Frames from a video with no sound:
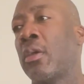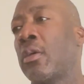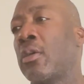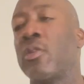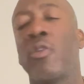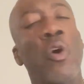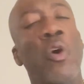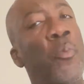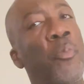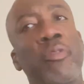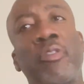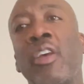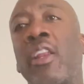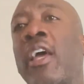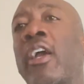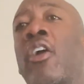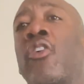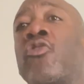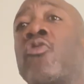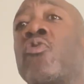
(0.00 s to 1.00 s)
Don't pretend
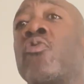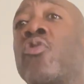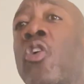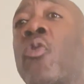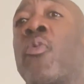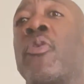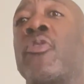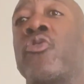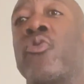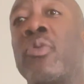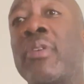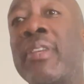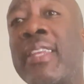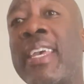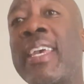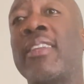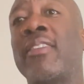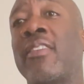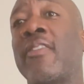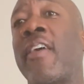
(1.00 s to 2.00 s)
like, because you know what you
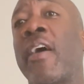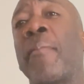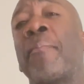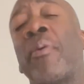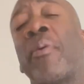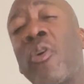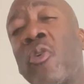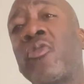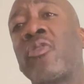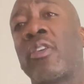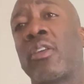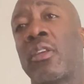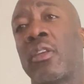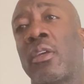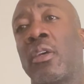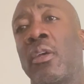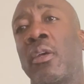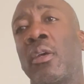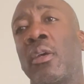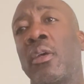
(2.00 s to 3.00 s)
did to that person.
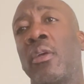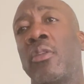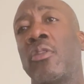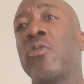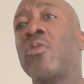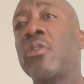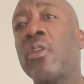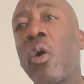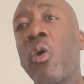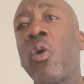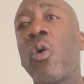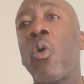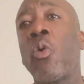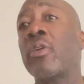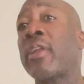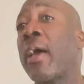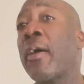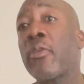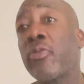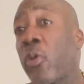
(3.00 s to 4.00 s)
Or
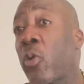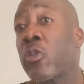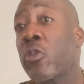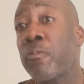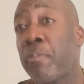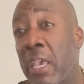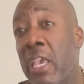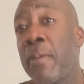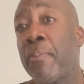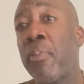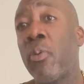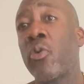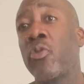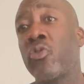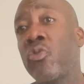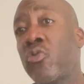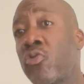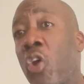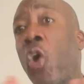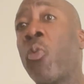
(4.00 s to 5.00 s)
those people,
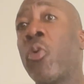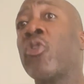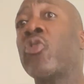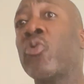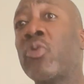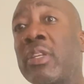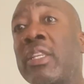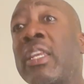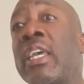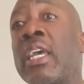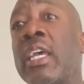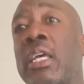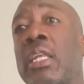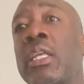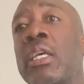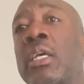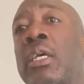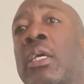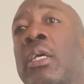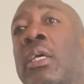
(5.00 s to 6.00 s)
you know what you did.
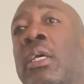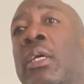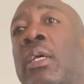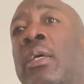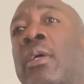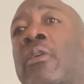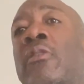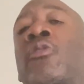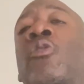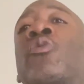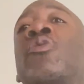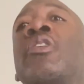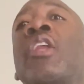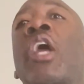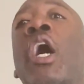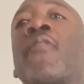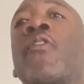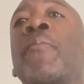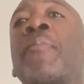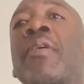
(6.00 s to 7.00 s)
So
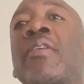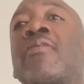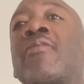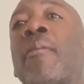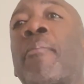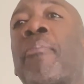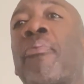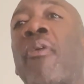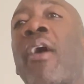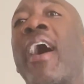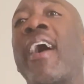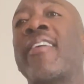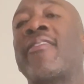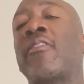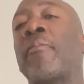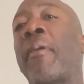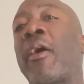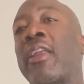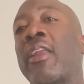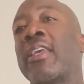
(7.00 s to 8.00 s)
never be surprised
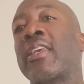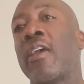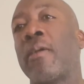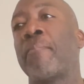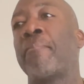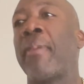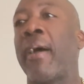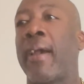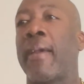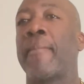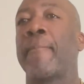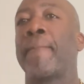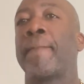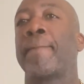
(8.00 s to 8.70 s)
about a get back.